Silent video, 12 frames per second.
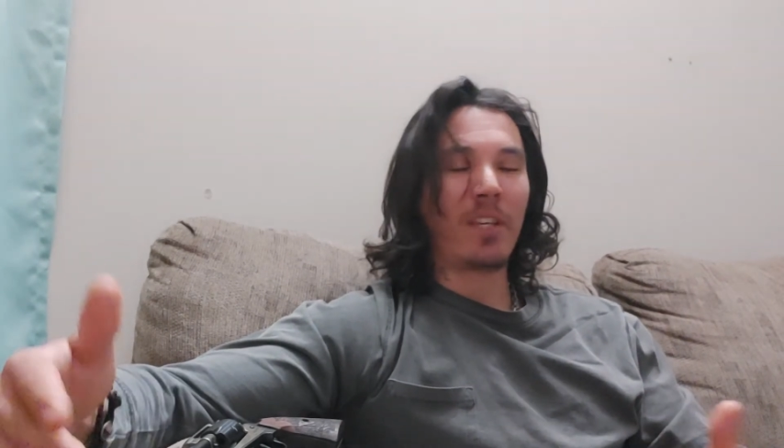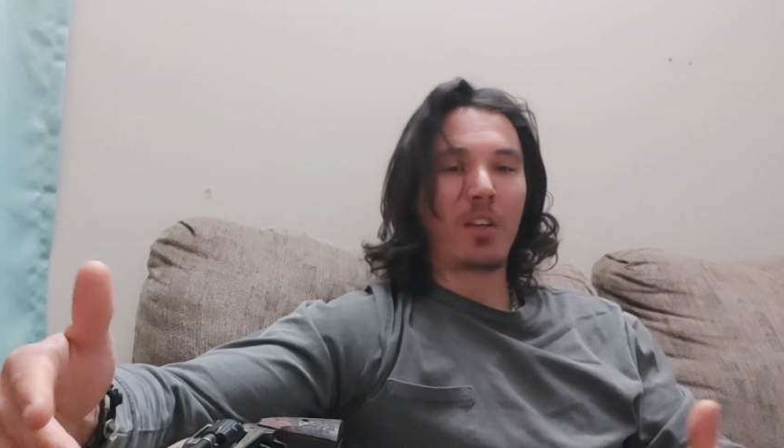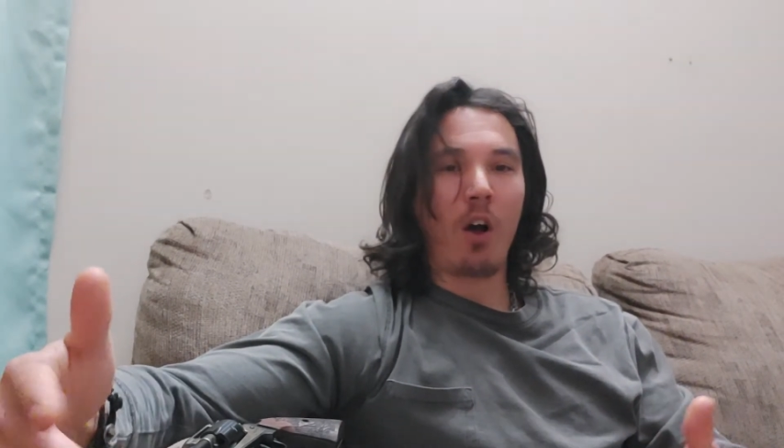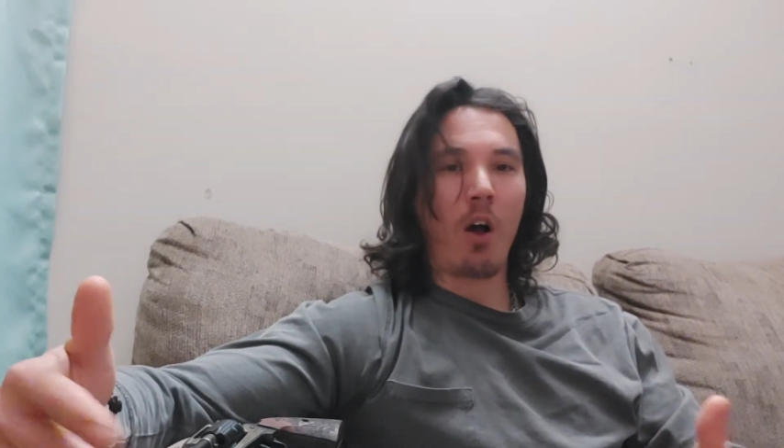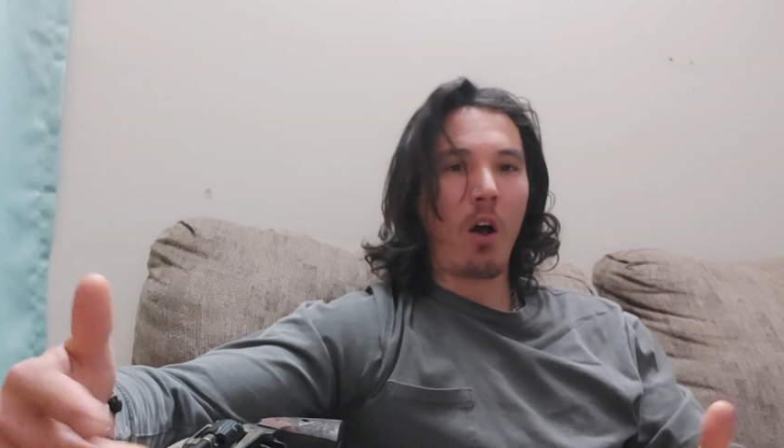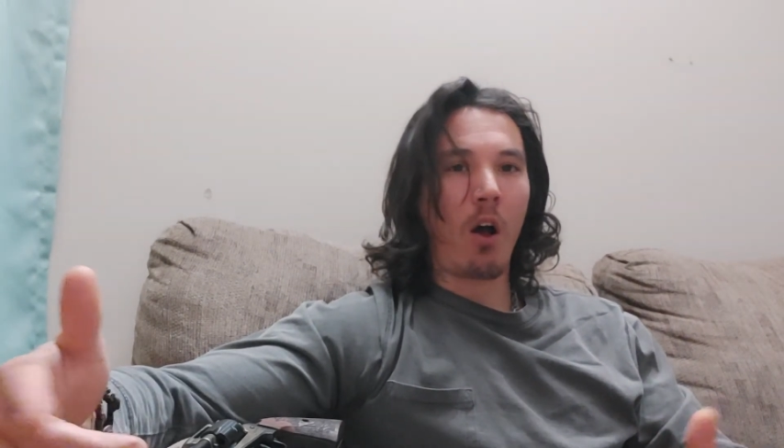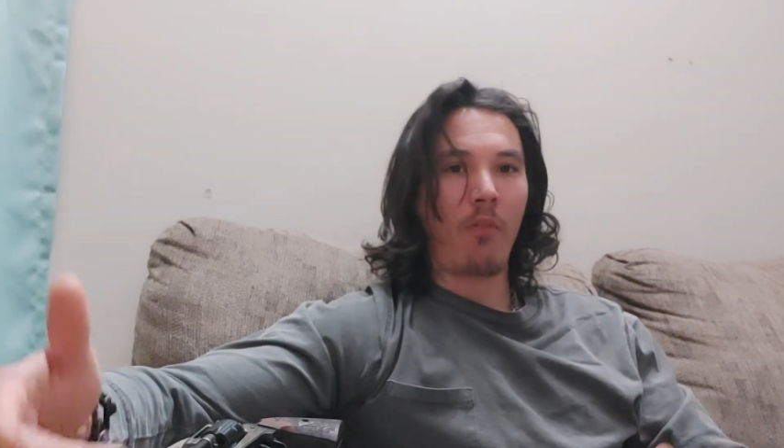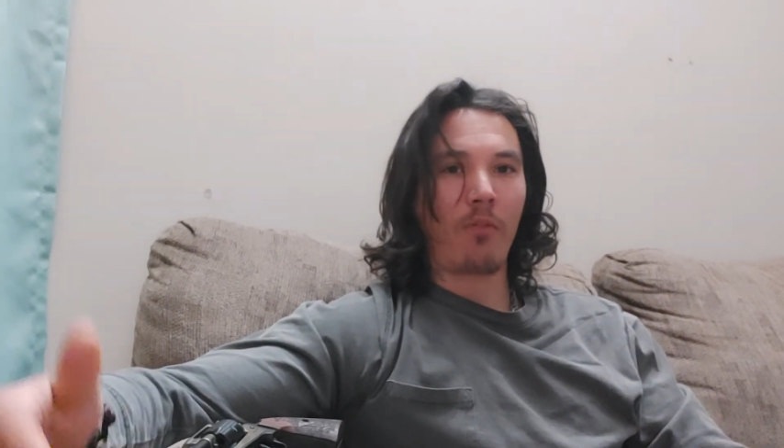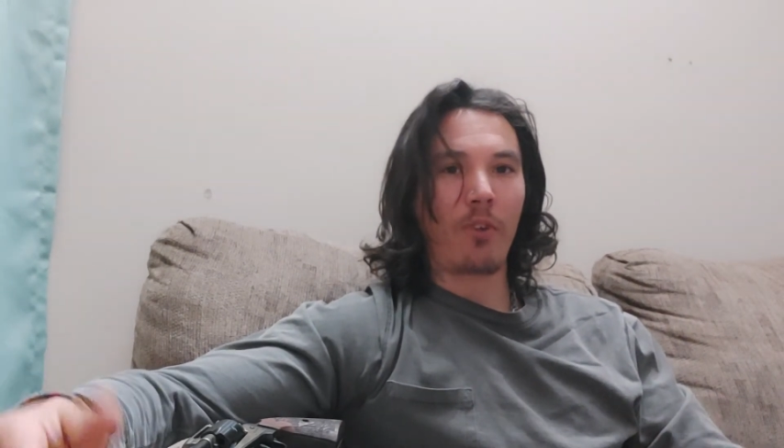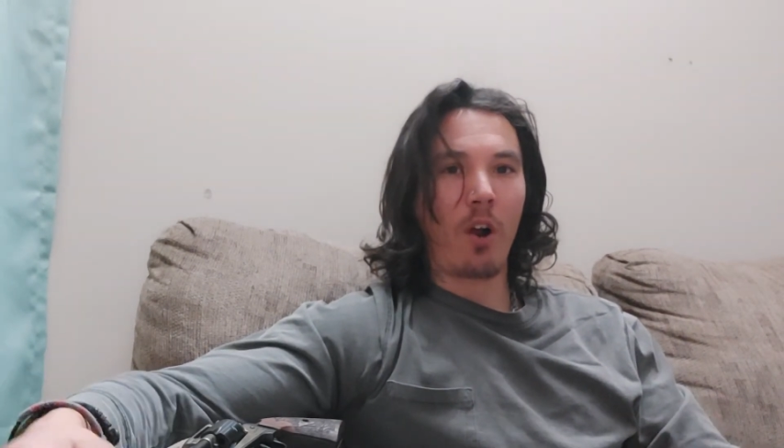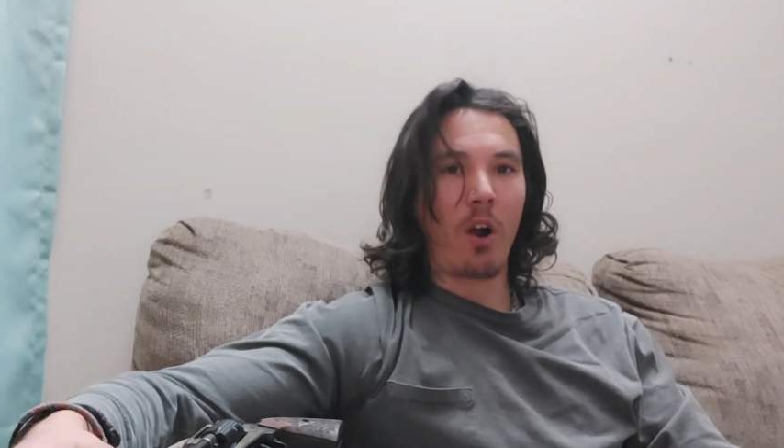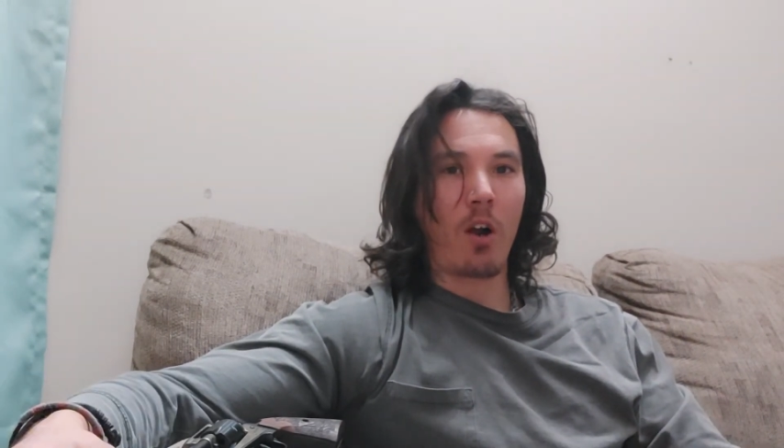caught off
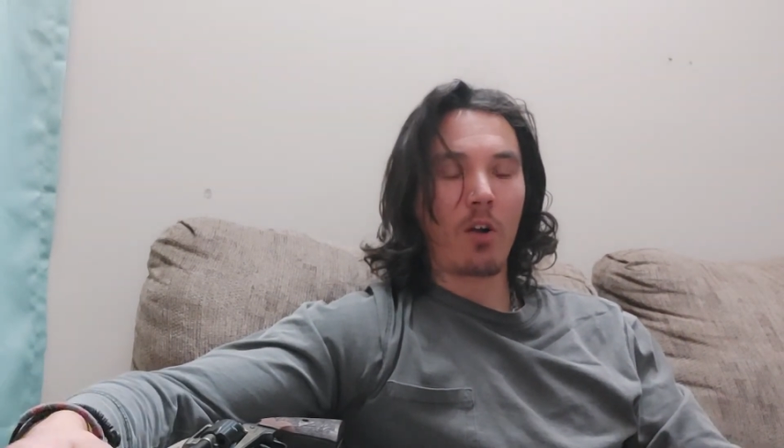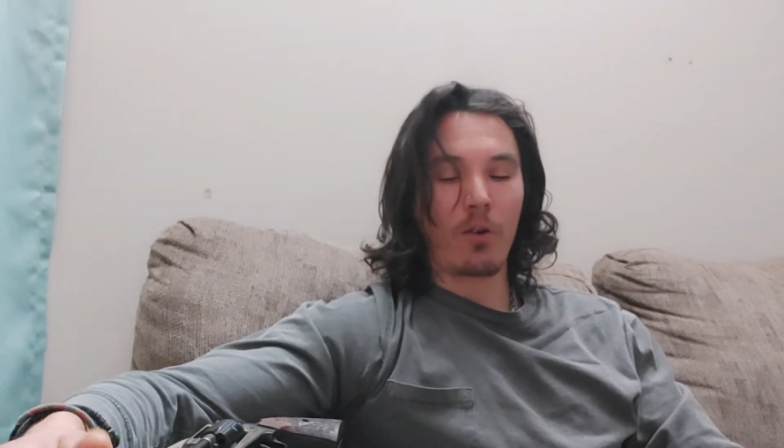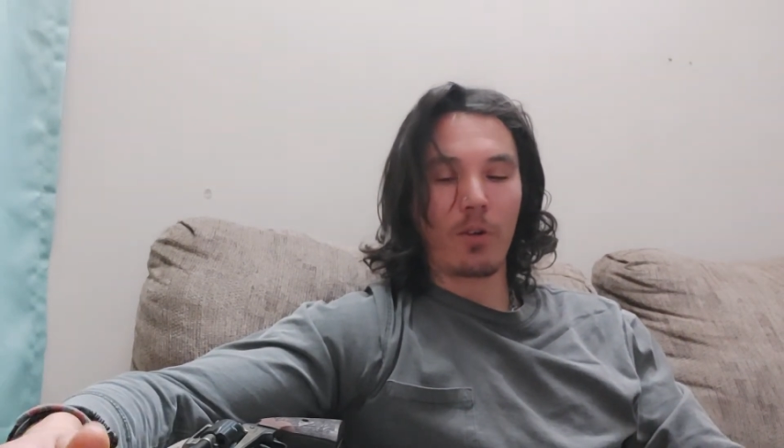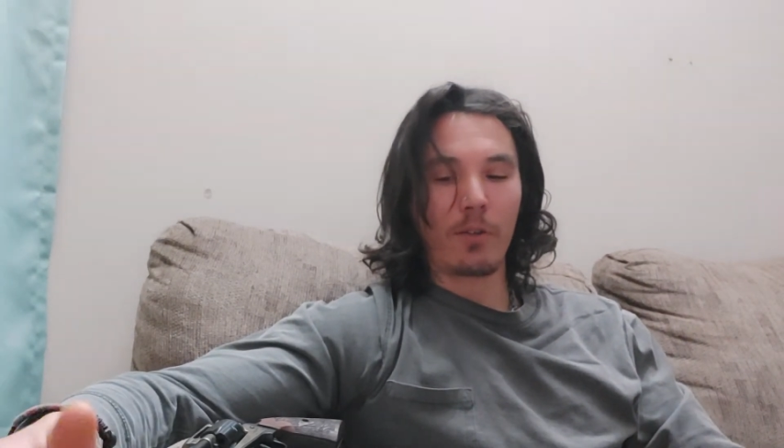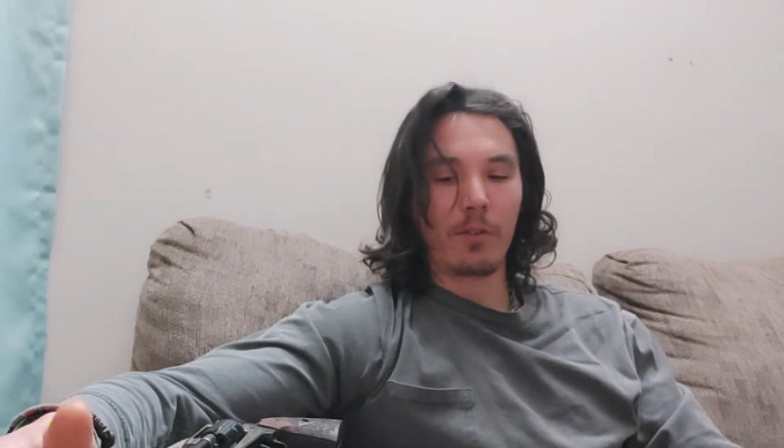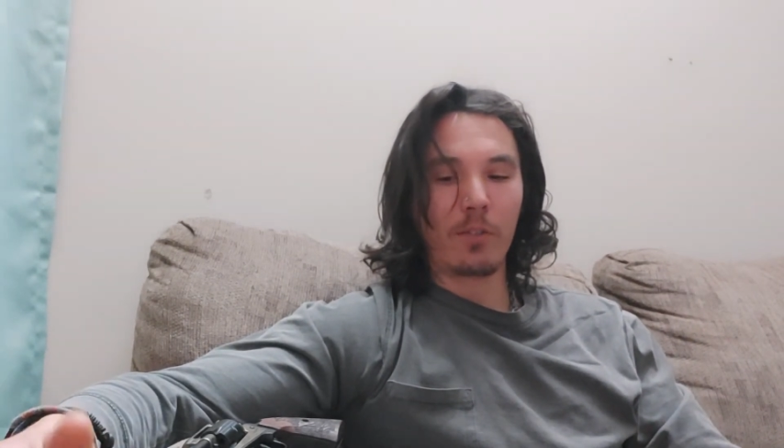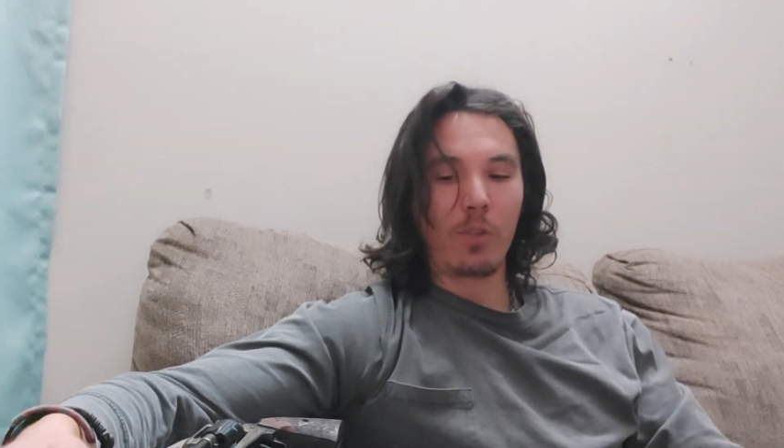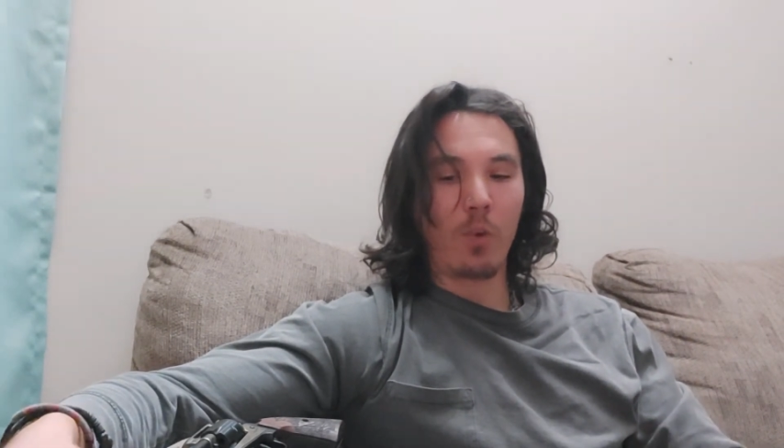guard or you